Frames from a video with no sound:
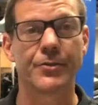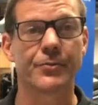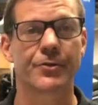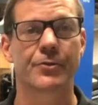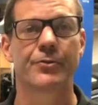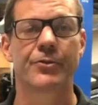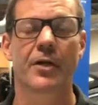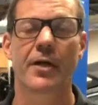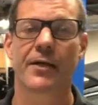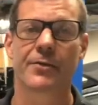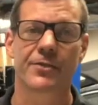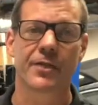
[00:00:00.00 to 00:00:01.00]
screws on
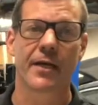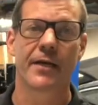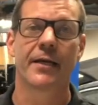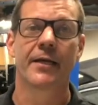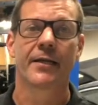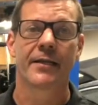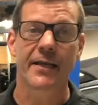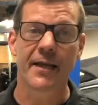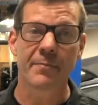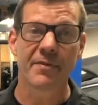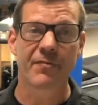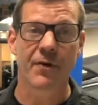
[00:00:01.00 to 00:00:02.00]
either side. That can
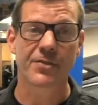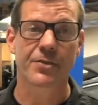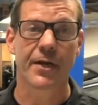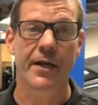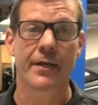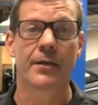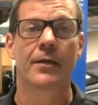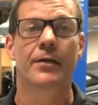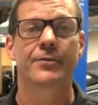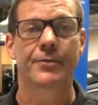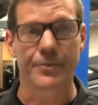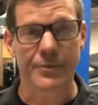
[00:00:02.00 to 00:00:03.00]
be frustrating.
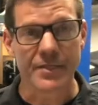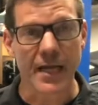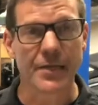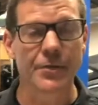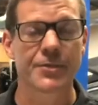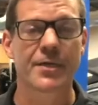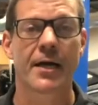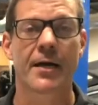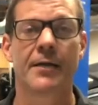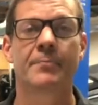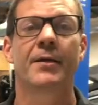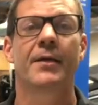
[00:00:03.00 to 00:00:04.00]
So take your
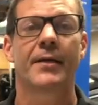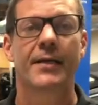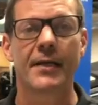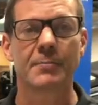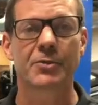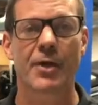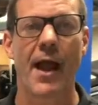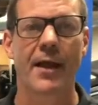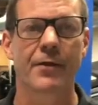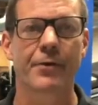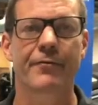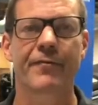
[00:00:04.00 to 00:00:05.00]
time, keep track of
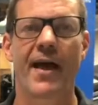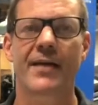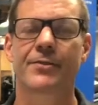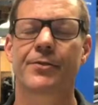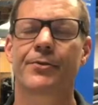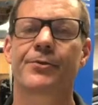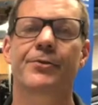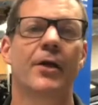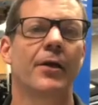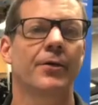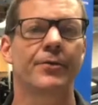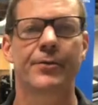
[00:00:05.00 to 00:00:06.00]
your fasteners.
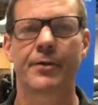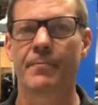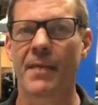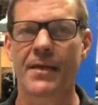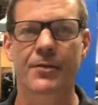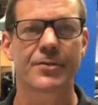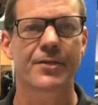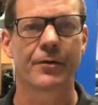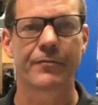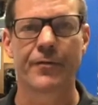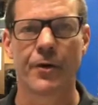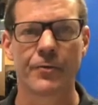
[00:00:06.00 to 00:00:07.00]
You can make
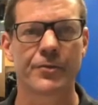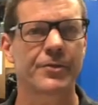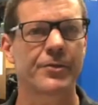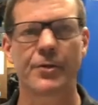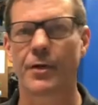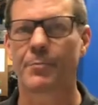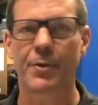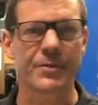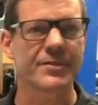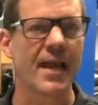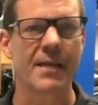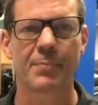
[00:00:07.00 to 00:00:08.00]
yourself notes. You can put
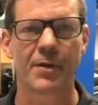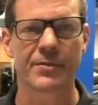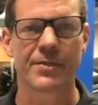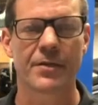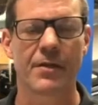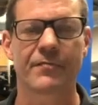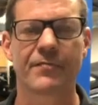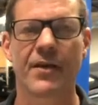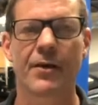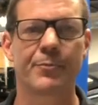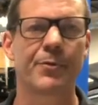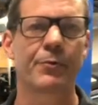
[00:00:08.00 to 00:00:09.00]
tape on stuff to
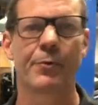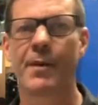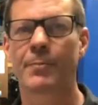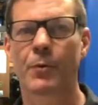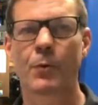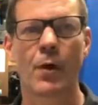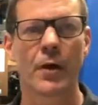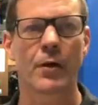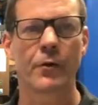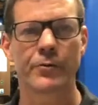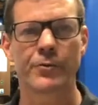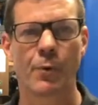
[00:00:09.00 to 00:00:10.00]
help you remember what
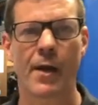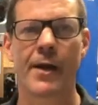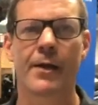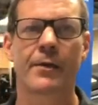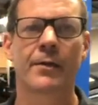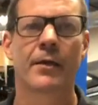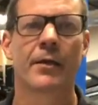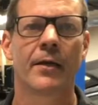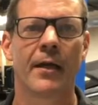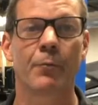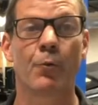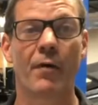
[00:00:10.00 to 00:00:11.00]
goes where
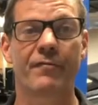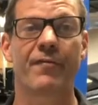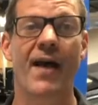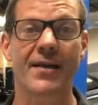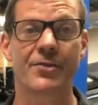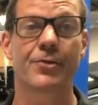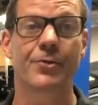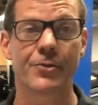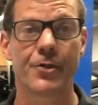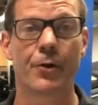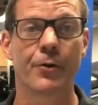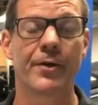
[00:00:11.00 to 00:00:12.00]
and what fasteners
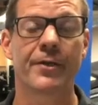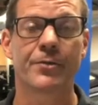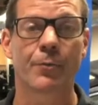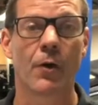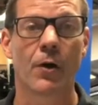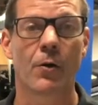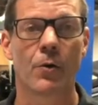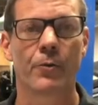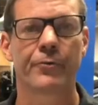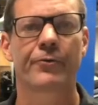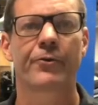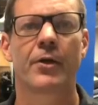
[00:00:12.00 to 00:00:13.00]
go into what holes.